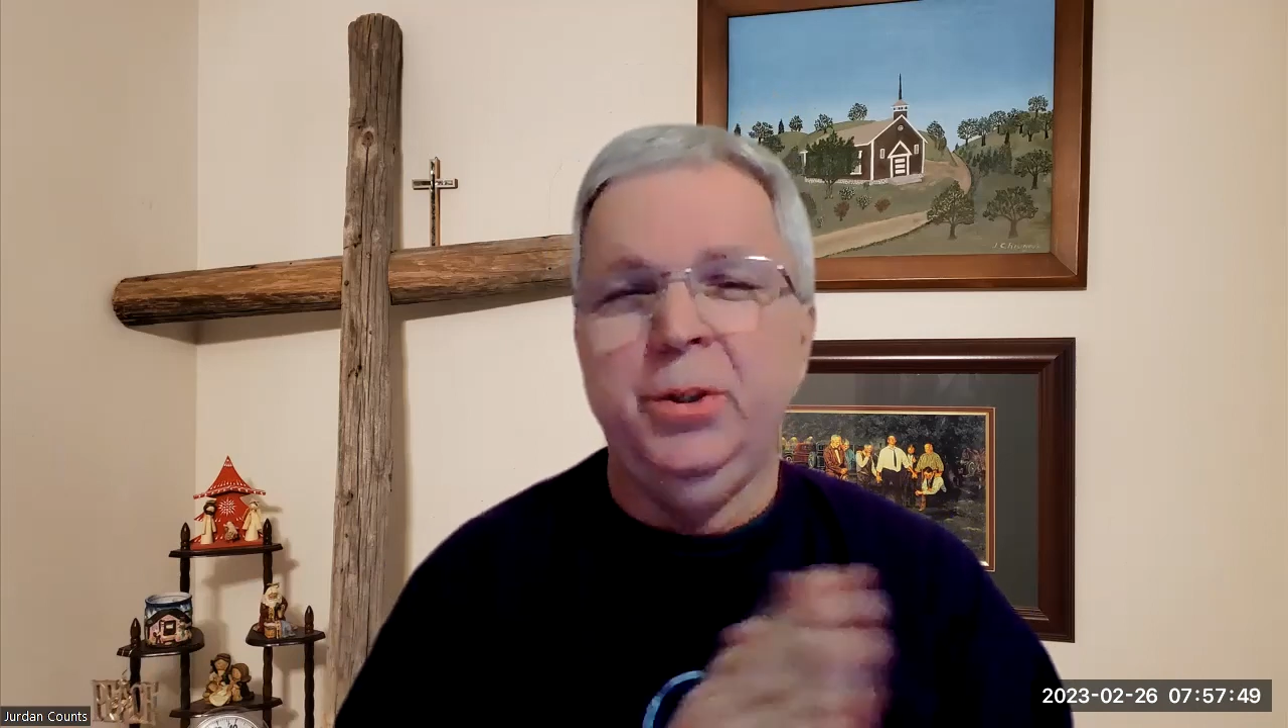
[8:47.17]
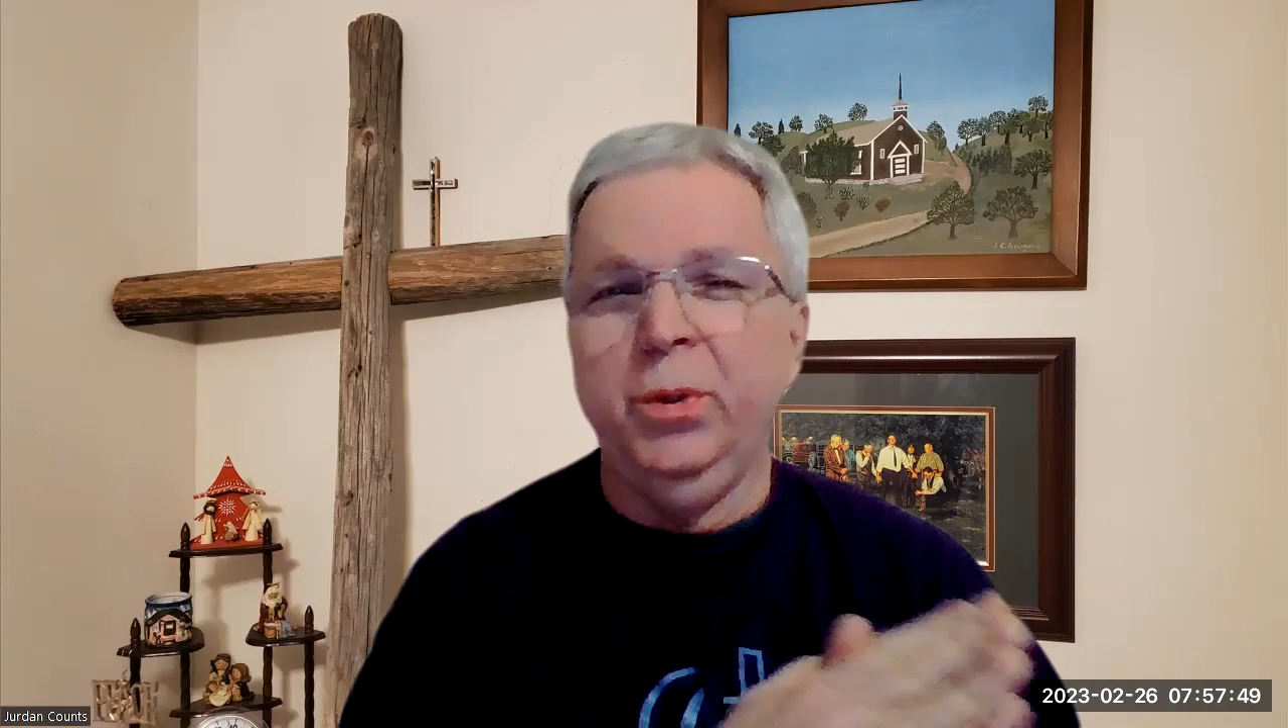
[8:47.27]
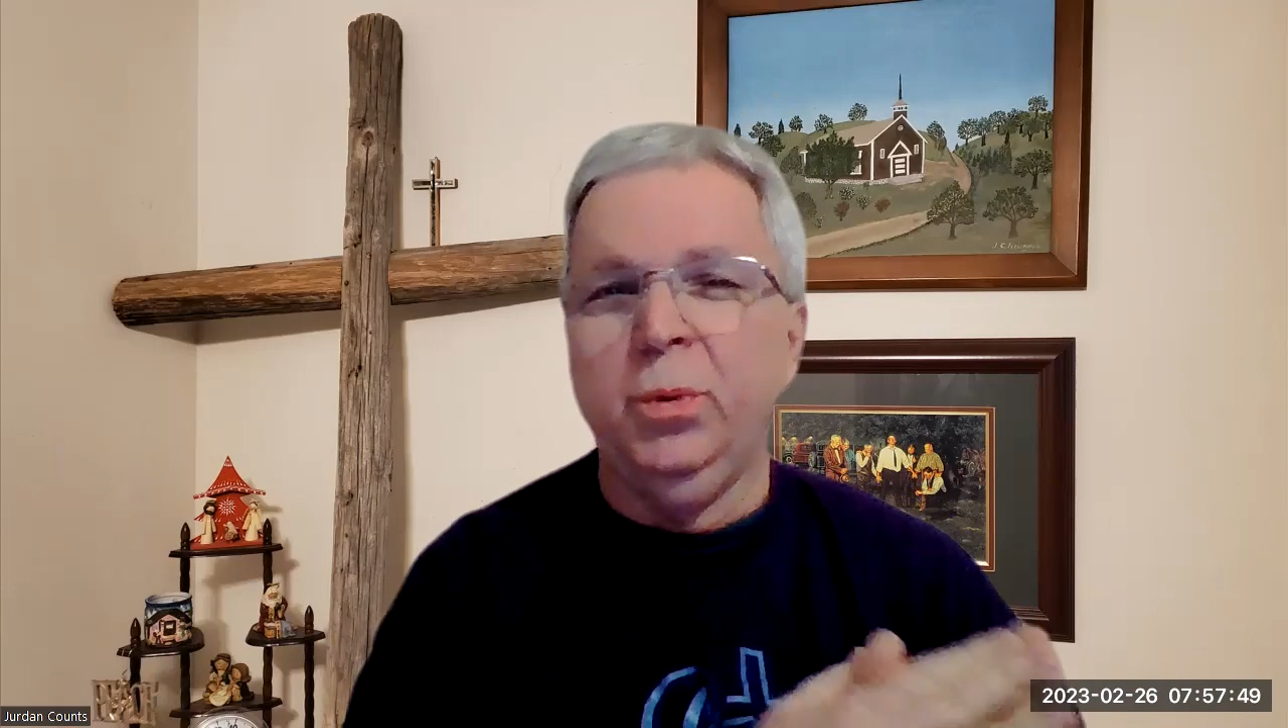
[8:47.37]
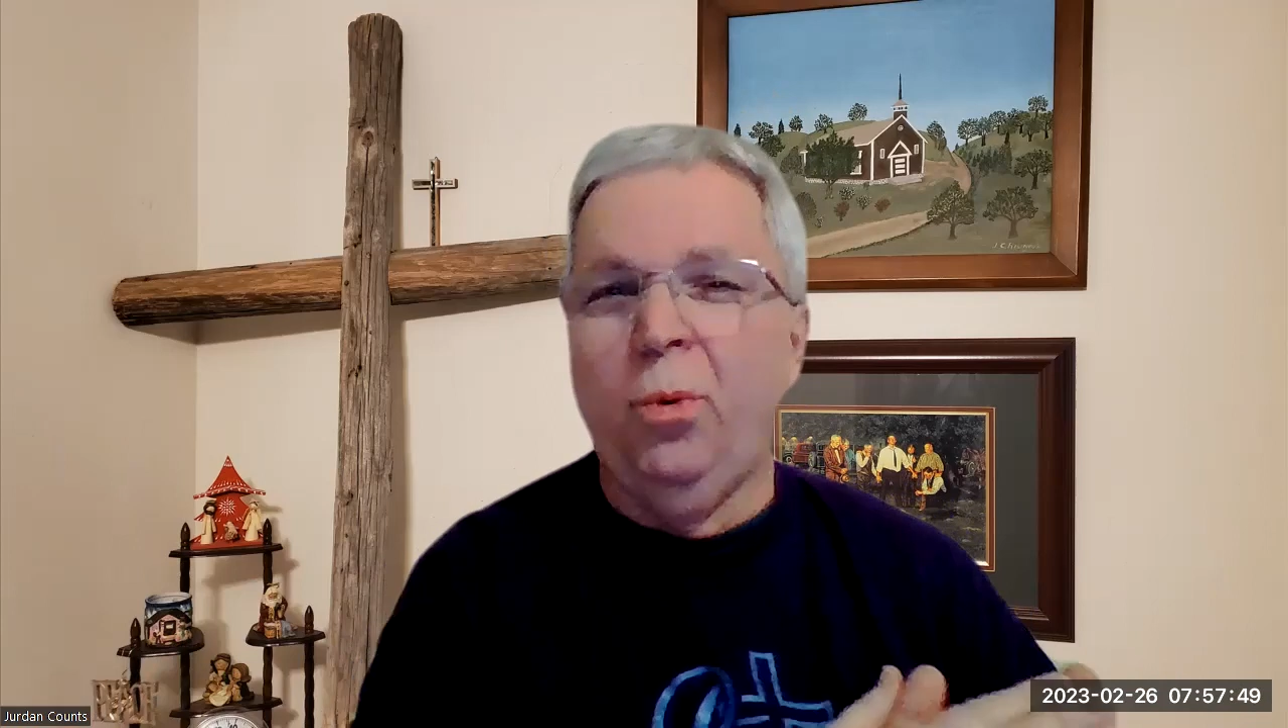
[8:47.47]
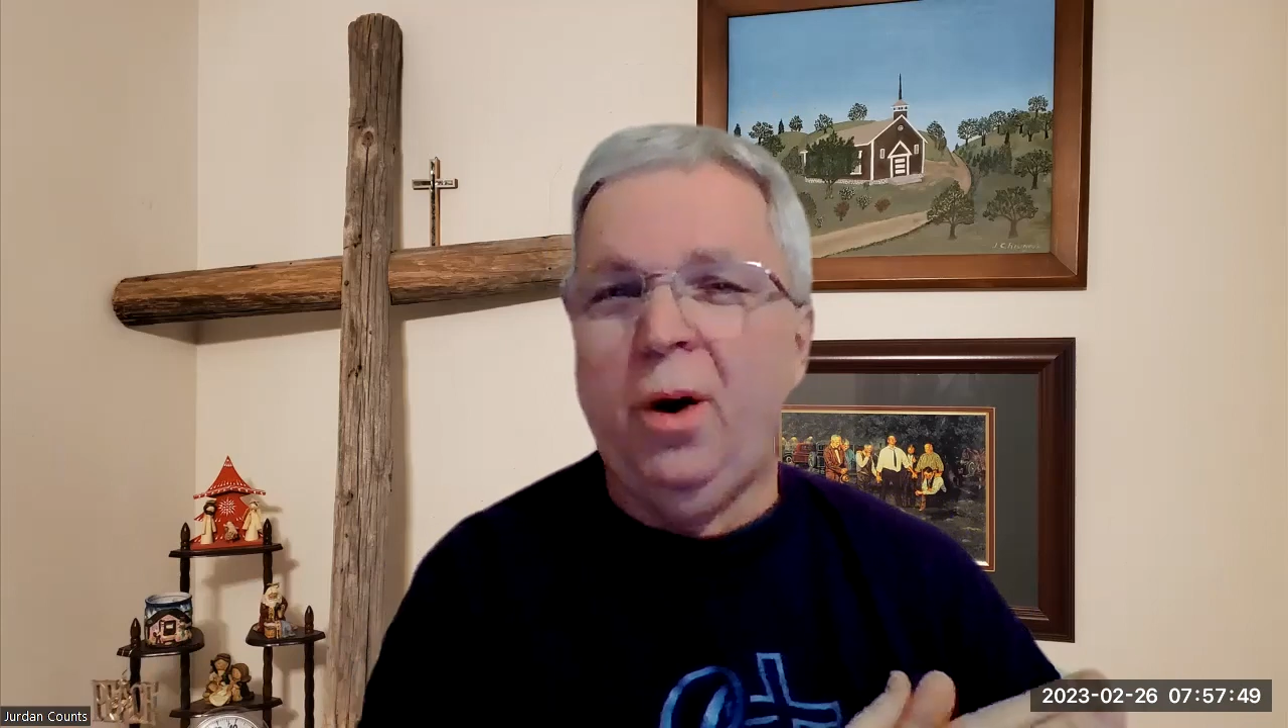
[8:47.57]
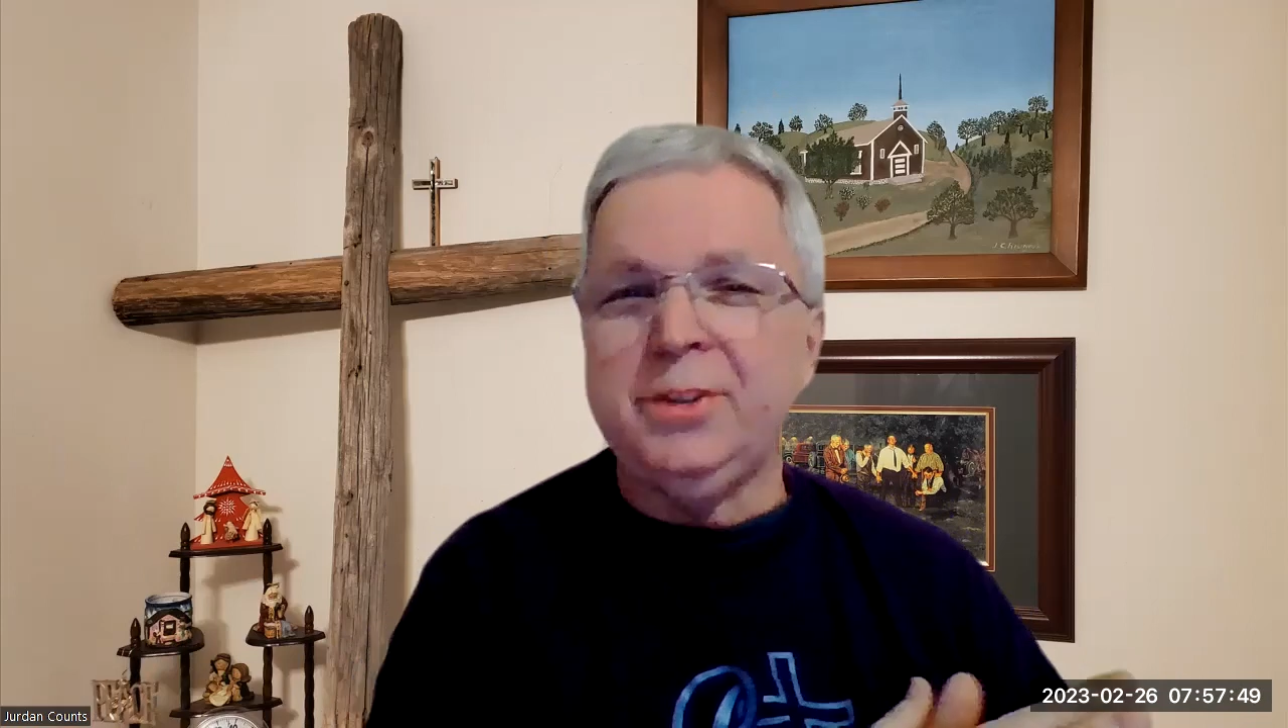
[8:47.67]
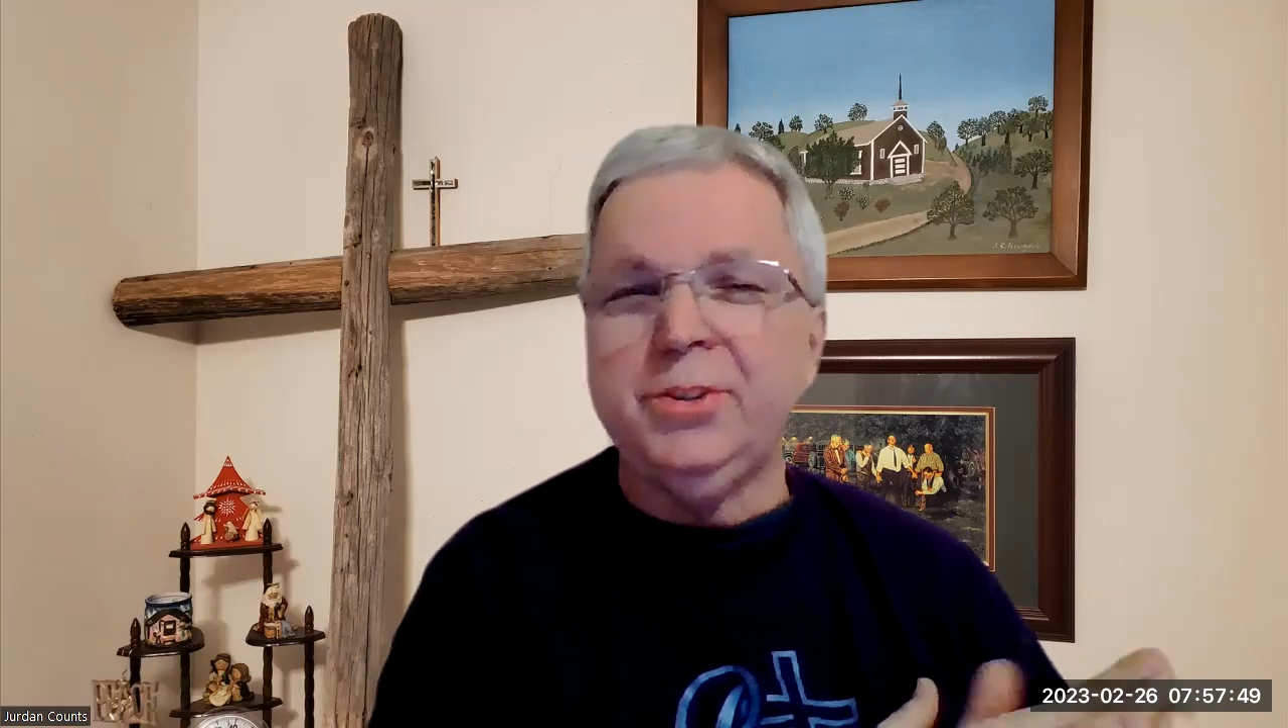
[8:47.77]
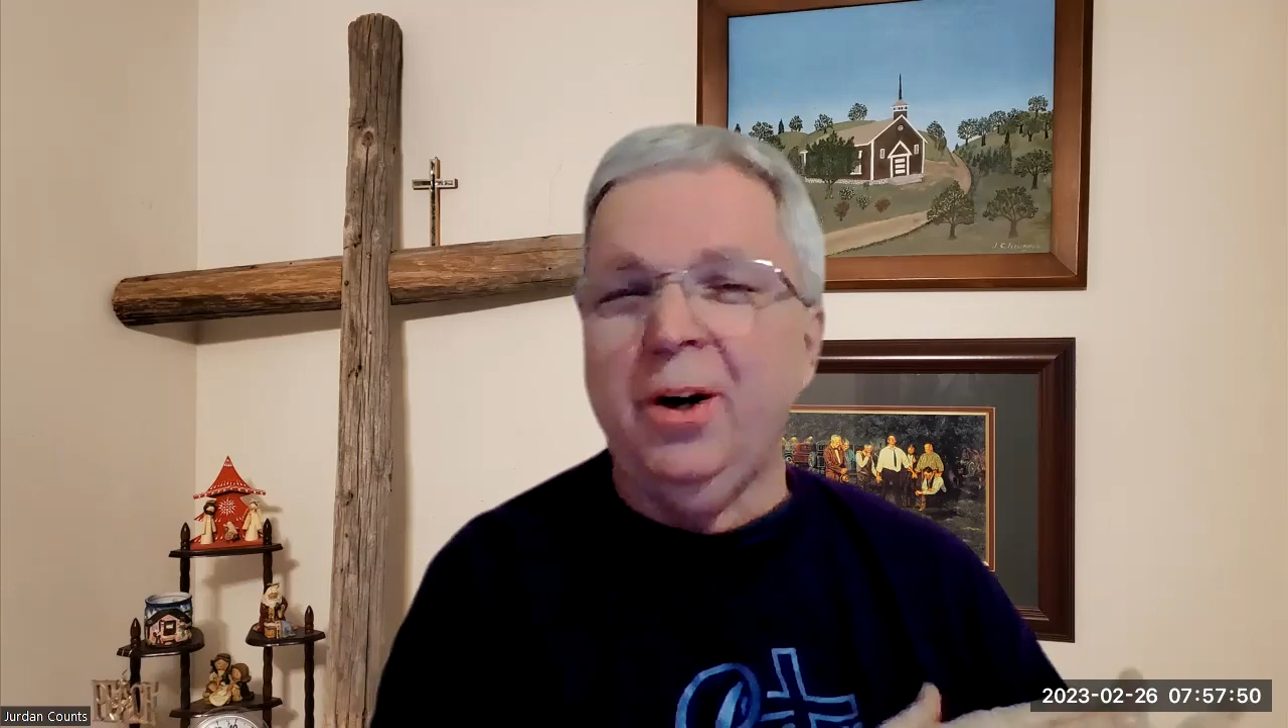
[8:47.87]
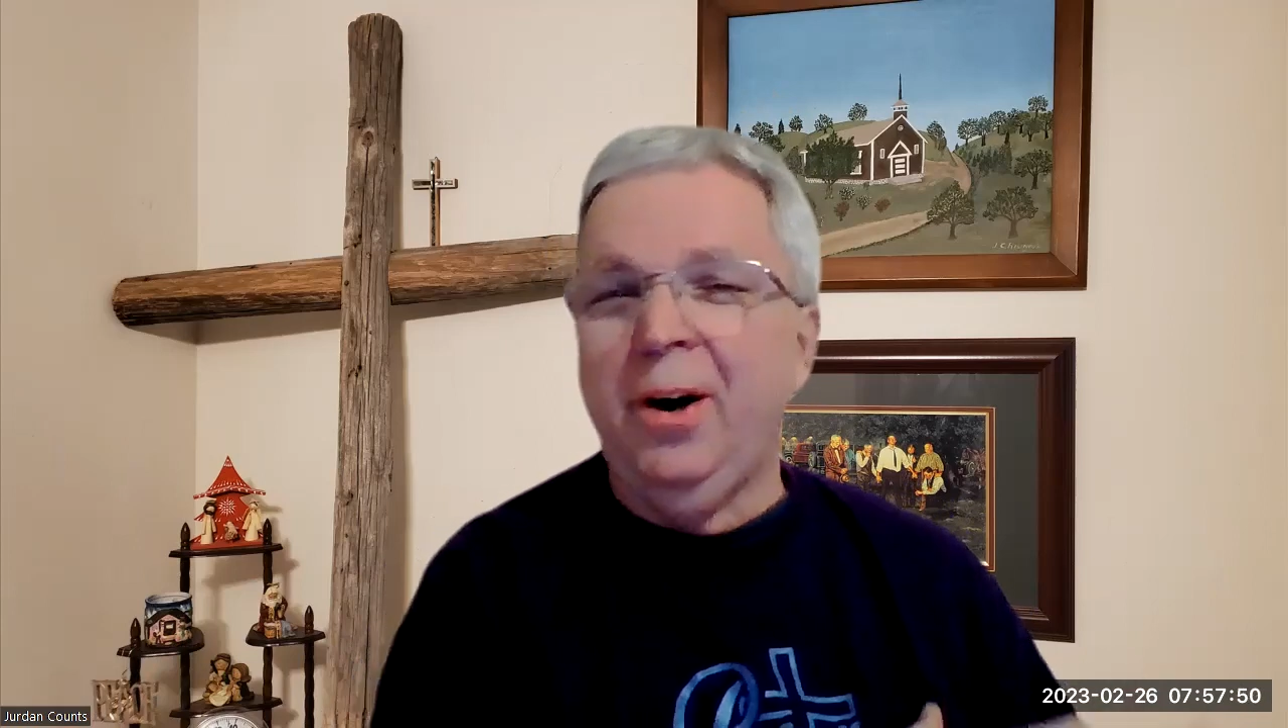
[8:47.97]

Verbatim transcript: who had watched